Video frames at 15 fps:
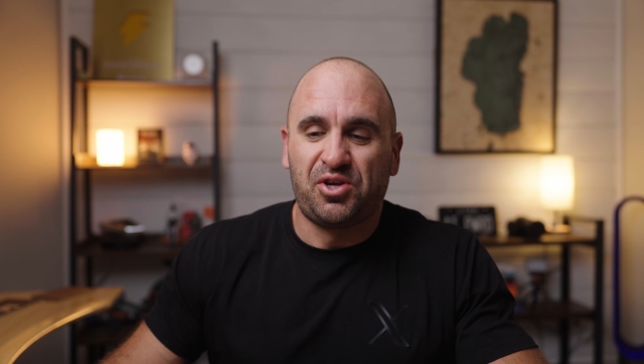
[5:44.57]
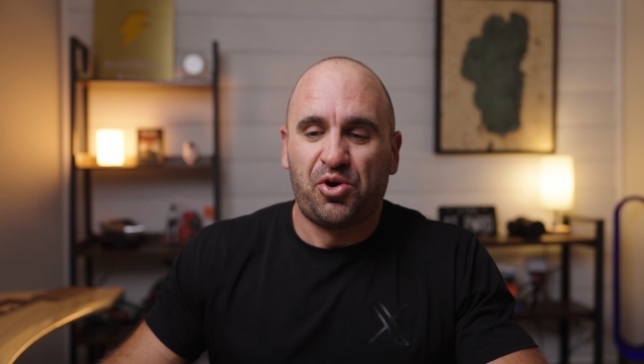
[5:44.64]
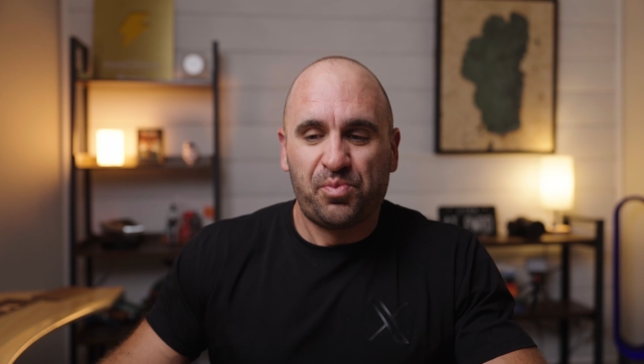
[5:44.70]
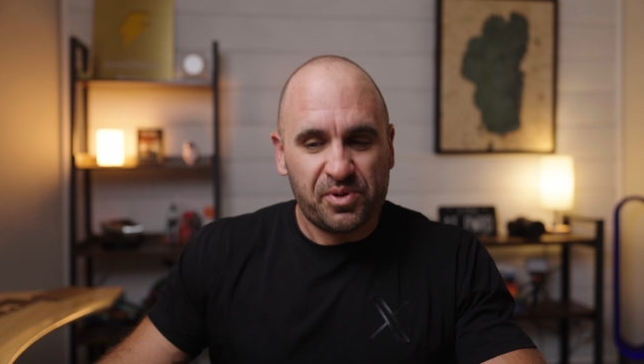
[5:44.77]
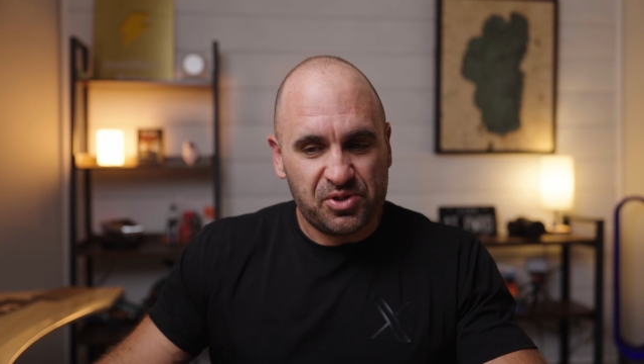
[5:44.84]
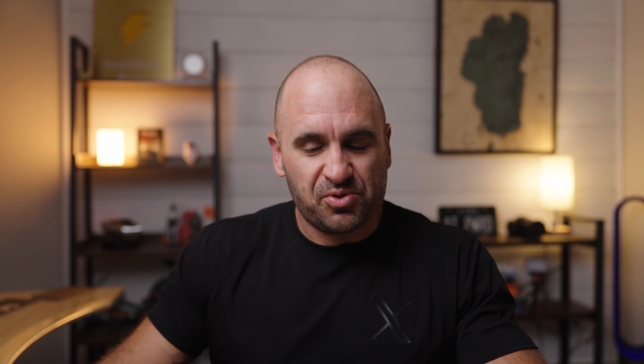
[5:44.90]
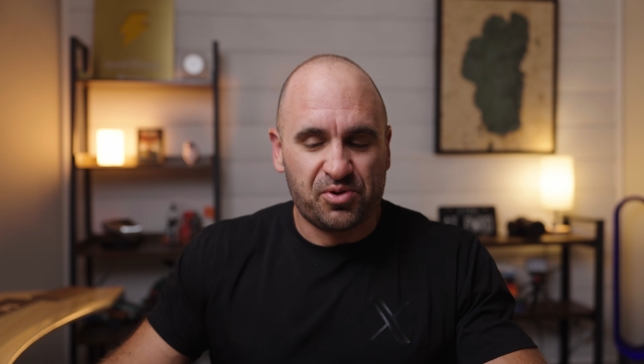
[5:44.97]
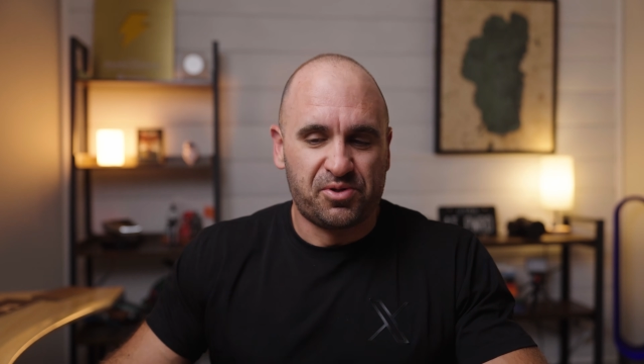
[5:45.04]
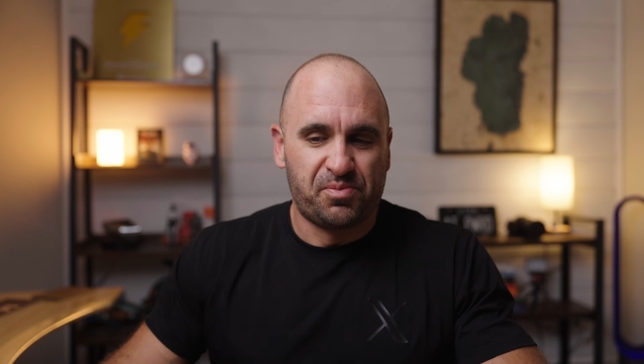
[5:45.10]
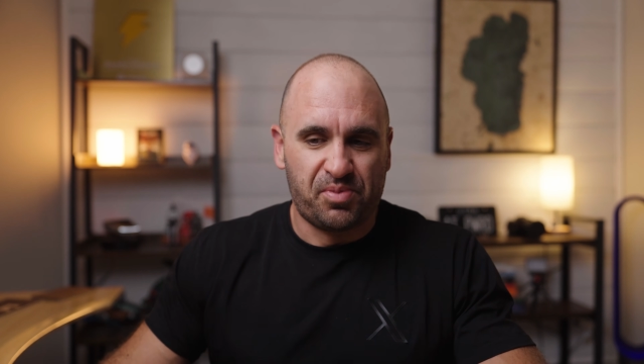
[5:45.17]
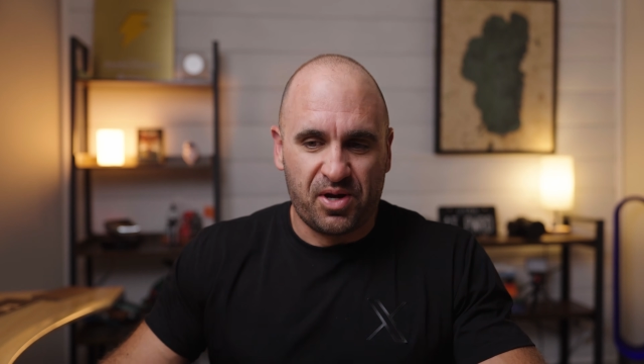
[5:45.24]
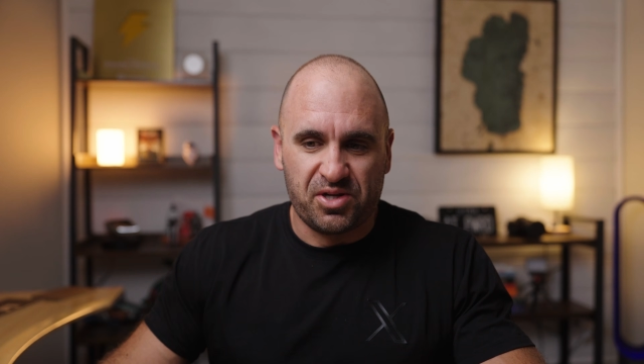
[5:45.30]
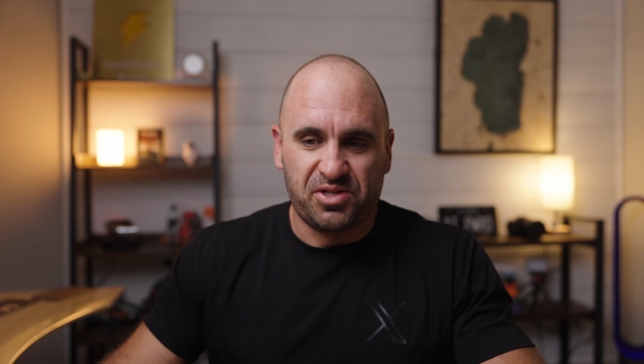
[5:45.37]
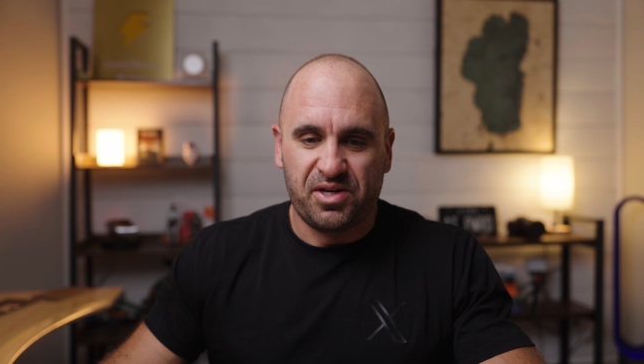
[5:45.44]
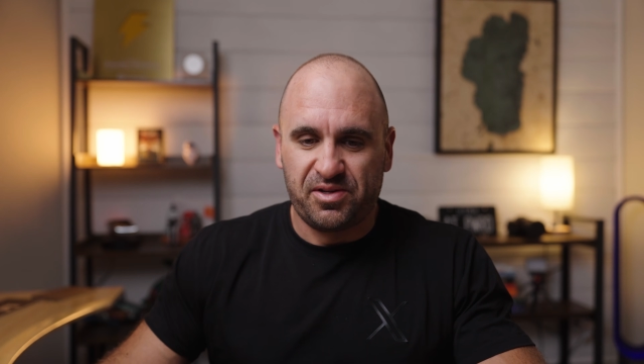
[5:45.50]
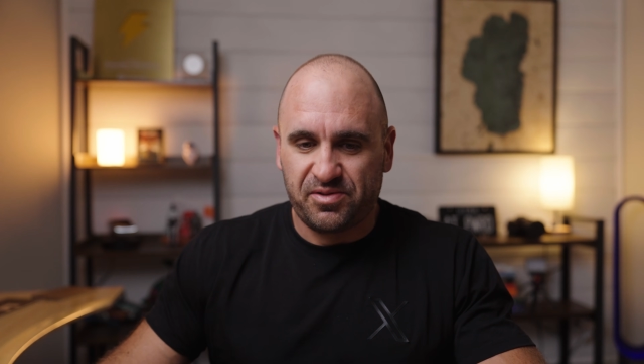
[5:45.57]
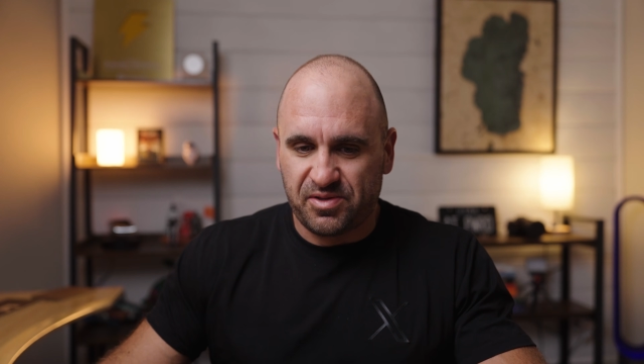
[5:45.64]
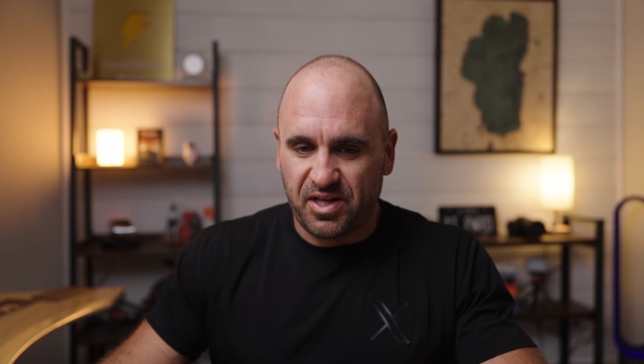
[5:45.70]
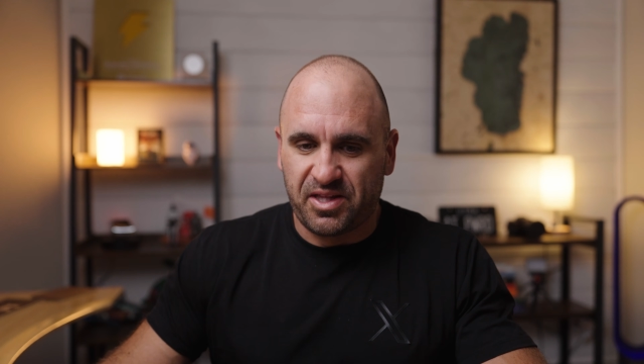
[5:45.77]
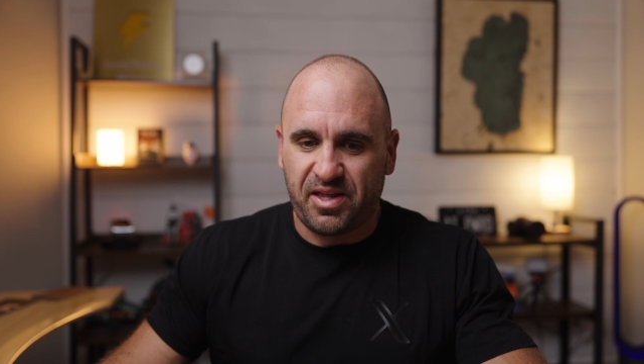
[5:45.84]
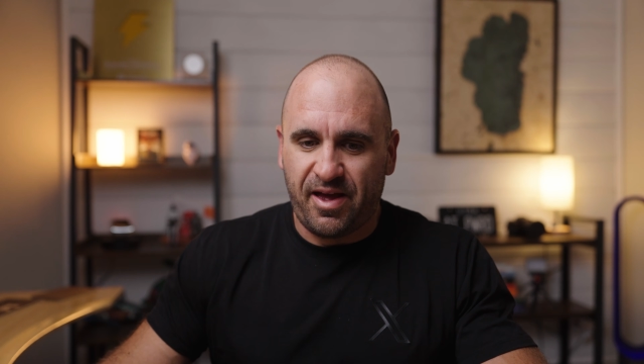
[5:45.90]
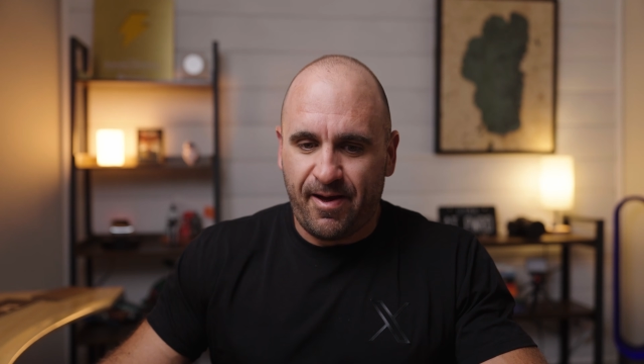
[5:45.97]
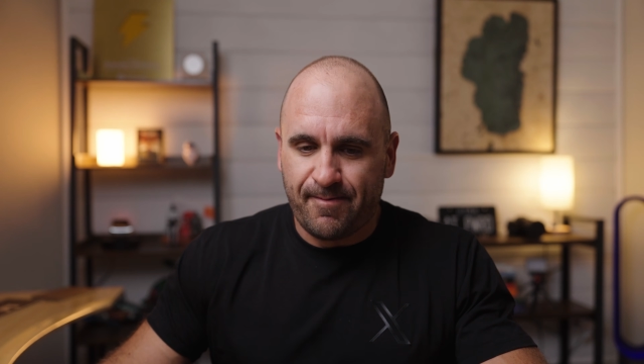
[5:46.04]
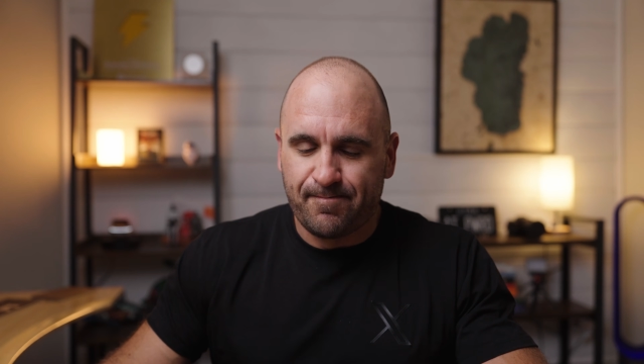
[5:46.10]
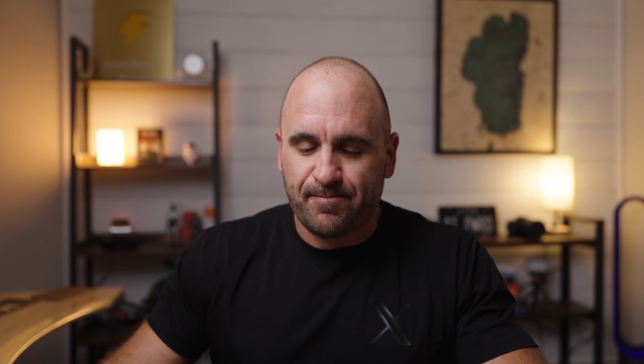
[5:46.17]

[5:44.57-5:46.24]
open source projects like that.